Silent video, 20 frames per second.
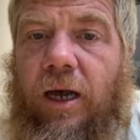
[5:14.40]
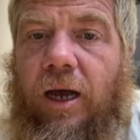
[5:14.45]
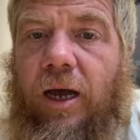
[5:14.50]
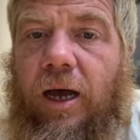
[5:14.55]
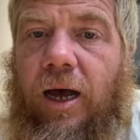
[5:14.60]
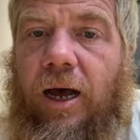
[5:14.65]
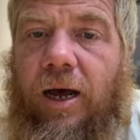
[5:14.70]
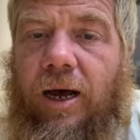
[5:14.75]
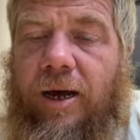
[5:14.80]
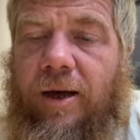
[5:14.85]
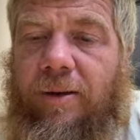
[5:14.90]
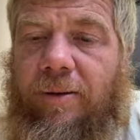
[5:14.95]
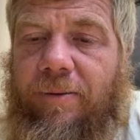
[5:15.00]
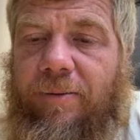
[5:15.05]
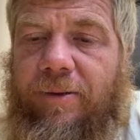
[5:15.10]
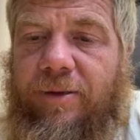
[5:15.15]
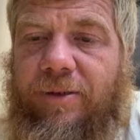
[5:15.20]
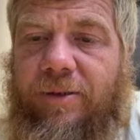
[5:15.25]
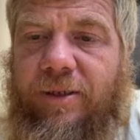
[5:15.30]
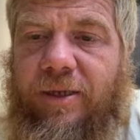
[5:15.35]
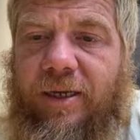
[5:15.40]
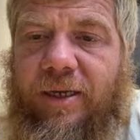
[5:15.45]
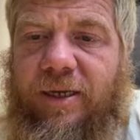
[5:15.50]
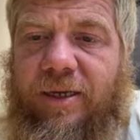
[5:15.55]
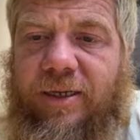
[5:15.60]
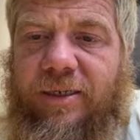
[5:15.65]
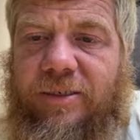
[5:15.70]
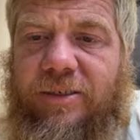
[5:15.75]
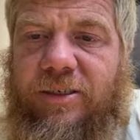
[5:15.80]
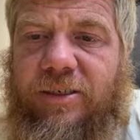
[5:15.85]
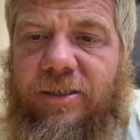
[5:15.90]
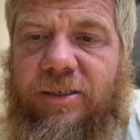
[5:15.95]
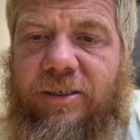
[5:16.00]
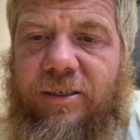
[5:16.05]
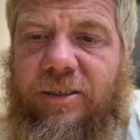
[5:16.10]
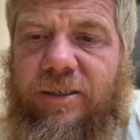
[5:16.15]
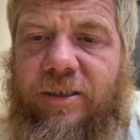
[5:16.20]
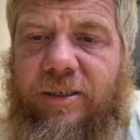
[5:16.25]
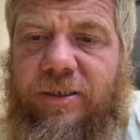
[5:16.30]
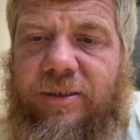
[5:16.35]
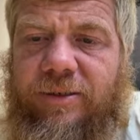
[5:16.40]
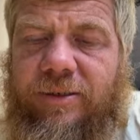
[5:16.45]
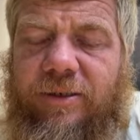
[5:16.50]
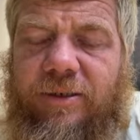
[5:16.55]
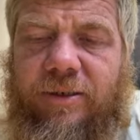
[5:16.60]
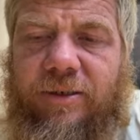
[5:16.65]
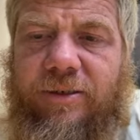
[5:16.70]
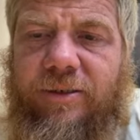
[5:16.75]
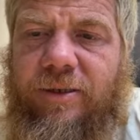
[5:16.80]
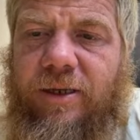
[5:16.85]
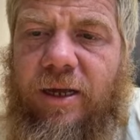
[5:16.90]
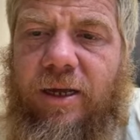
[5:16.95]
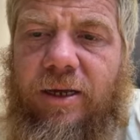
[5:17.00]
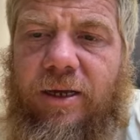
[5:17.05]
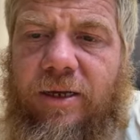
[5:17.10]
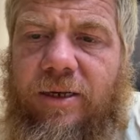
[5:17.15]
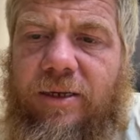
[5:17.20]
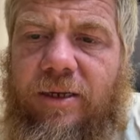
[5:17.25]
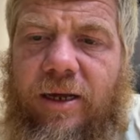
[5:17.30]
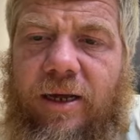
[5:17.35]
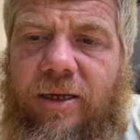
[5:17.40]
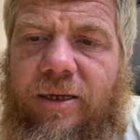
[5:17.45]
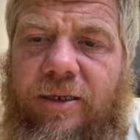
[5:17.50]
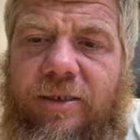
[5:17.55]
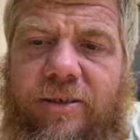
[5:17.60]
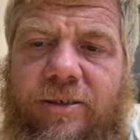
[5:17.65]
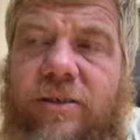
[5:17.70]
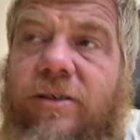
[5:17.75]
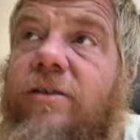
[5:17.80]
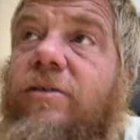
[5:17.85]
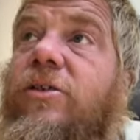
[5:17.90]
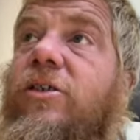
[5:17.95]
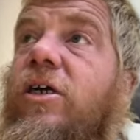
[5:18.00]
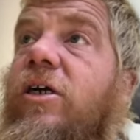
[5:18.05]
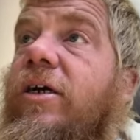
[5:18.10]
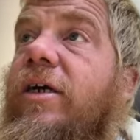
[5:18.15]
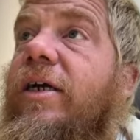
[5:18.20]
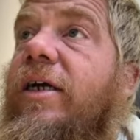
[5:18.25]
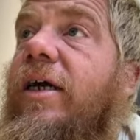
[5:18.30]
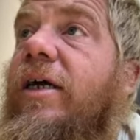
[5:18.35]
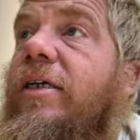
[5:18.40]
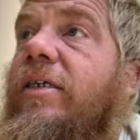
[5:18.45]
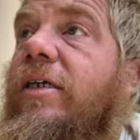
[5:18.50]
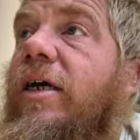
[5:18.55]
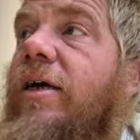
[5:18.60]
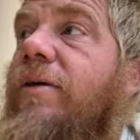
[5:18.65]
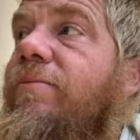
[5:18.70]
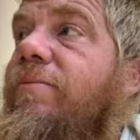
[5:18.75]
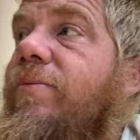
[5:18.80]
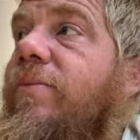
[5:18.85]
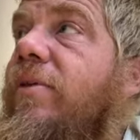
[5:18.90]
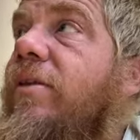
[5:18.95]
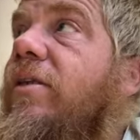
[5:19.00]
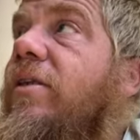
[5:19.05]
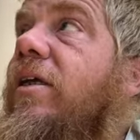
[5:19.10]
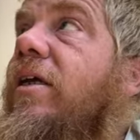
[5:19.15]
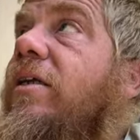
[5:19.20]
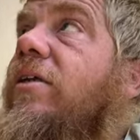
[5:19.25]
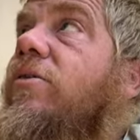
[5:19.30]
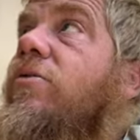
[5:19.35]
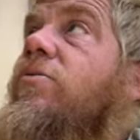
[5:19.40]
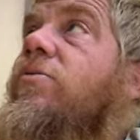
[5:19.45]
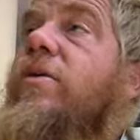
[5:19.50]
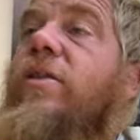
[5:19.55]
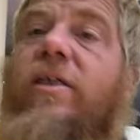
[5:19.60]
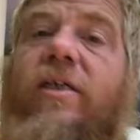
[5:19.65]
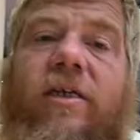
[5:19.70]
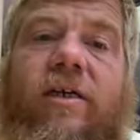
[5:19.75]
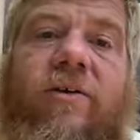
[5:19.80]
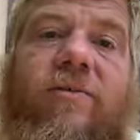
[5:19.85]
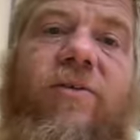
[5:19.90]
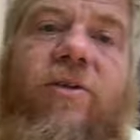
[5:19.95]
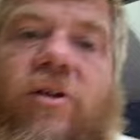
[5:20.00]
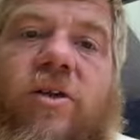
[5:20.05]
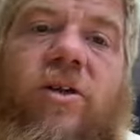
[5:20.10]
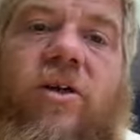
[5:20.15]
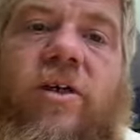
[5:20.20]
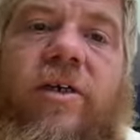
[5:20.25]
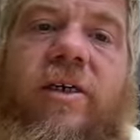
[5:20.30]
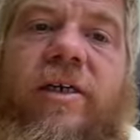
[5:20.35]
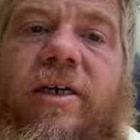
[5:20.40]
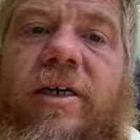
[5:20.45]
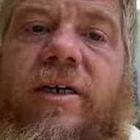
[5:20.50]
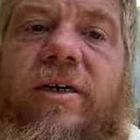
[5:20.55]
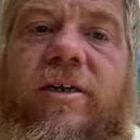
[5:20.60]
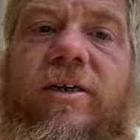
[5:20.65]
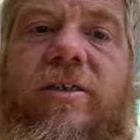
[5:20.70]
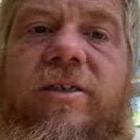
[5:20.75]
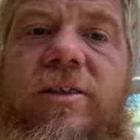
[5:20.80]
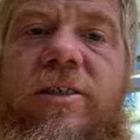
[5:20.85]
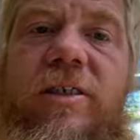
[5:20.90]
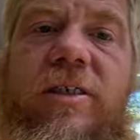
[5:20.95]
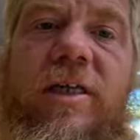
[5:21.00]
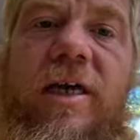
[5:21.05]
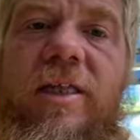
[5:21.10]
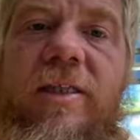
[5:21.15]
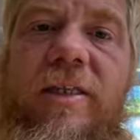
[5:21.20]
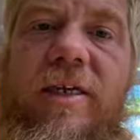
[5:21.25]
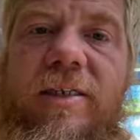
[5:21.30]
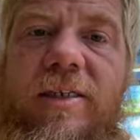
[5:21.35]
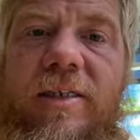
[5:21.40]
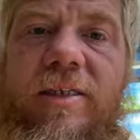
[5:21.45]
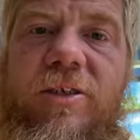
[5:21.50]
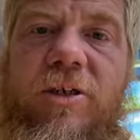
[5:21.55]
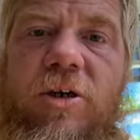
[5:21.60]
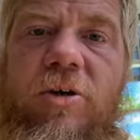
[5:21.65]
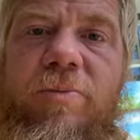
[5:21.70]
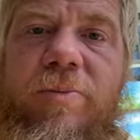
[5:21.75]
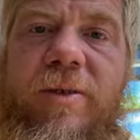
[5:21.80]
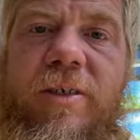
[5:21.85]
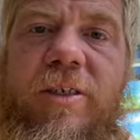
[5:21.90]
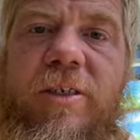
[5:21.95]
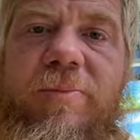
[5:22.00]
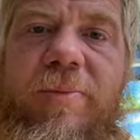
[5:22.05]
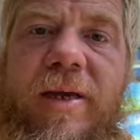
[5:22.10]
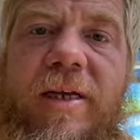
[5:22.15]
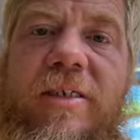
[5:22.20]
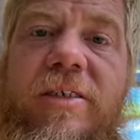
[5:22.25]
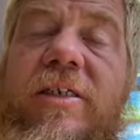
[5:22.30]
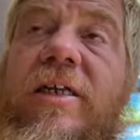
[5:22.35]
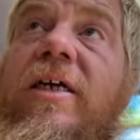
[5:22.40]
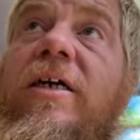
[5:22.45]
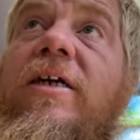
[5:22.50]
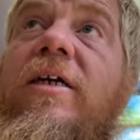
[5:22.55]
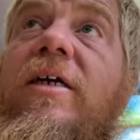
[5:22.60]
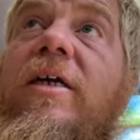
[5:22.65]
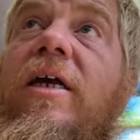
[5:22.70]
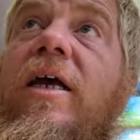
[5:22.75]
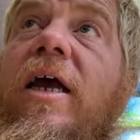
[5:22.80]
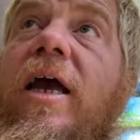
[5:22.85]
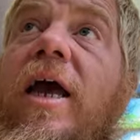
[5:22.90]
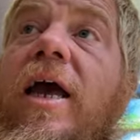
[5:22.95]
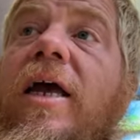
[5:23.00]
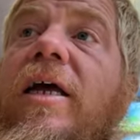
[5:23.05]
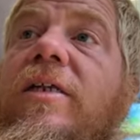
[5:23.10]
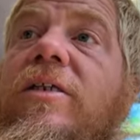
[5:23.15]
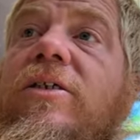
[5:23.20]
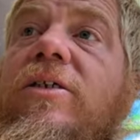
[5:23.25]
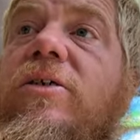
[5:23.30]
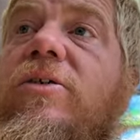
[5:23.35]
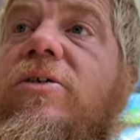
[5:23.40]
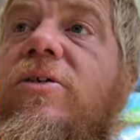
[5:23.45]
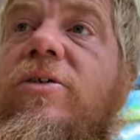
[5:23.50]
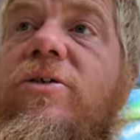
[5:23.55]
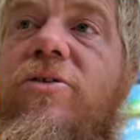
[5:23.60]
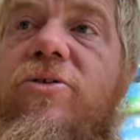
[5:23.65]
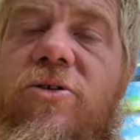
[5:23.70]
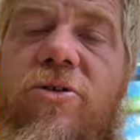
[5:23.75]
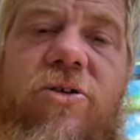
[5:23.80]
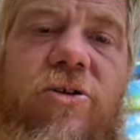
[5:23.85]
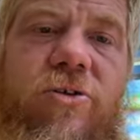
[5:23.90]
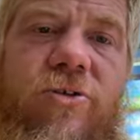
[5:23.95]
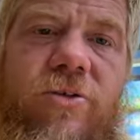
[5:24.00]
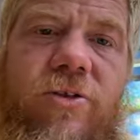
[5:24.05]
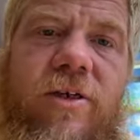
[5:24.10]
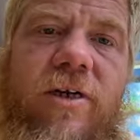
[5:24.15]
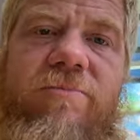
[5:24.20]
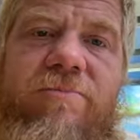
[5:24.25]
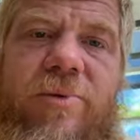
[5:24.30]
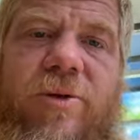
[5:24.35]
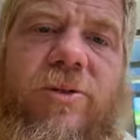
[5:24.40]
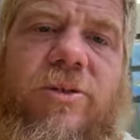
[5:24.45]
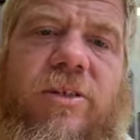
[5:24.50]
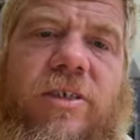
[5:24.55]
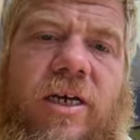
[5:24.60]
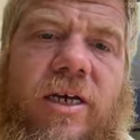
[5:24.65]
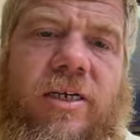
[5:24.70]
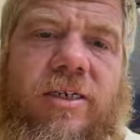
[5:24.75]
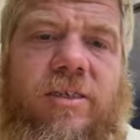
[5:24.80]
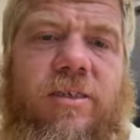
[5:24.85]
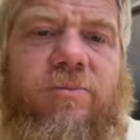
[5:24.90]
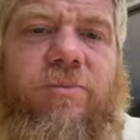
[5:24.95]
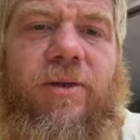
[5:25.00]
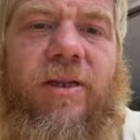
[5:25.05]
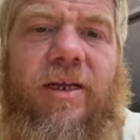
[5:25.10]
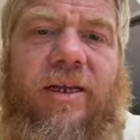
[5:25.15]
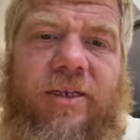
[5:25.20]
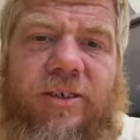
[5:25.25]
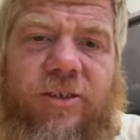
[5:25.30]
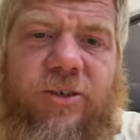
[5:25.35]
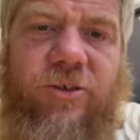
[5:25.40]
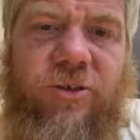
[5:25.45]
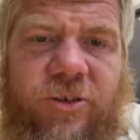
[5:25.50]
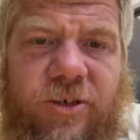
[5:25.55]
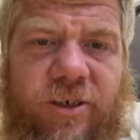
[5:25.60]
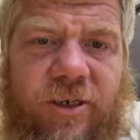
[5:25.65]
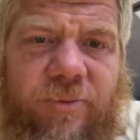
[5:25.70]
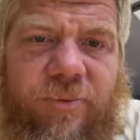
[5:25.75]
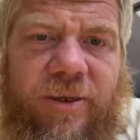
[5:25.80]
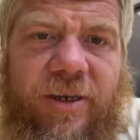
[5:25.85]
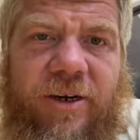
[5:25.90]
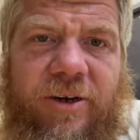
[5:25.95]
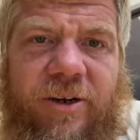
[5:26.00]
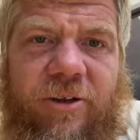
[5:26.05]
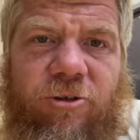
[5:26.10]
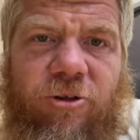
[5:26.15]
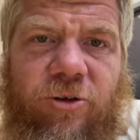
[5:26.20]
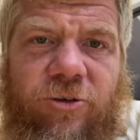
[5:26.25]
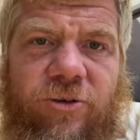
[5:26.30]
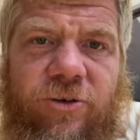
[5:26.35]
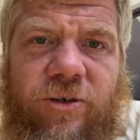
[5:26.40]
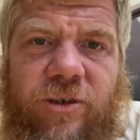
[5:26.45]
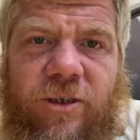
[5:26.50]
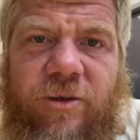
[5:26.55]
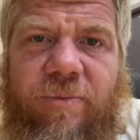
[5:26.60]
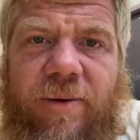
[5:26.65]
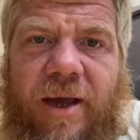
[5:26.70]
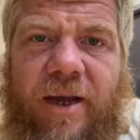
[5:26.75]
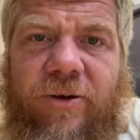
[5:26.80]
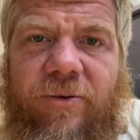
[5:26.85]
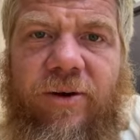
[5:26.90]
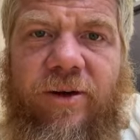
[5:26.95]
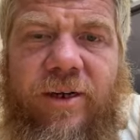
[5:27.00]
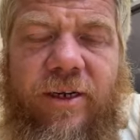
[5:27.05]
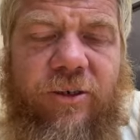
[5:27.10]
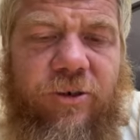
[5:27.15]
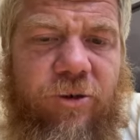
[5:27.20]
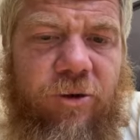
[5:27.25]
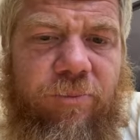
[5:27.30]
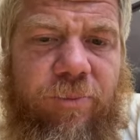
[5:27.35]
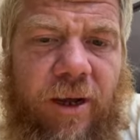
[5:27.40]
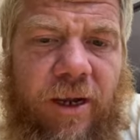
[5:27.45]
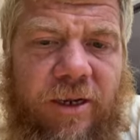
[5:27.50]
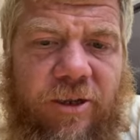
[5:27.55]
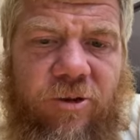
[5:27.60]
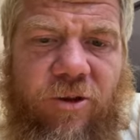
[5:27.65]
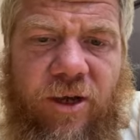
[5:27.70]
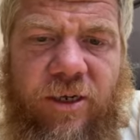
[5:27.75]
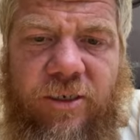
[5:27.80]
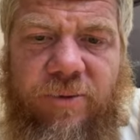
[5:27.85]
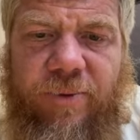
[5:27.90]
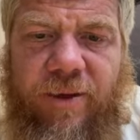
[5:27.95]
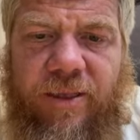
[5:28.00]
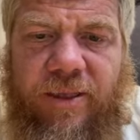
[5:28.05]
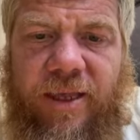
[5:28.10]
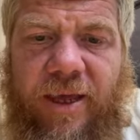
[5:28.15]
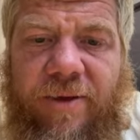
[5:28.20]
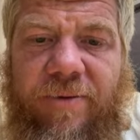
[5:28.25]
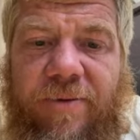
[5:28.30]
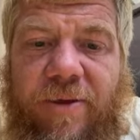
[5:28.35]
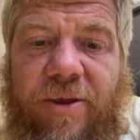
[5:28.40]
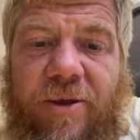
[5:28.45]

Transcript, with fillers: uh, it, it's it, uh, it's sorry guys, I'm they don't really. If you look here, see that that that's open space there, and so there's children on both sides playing. So you're going to be hearing children in the background. I do apologize about that,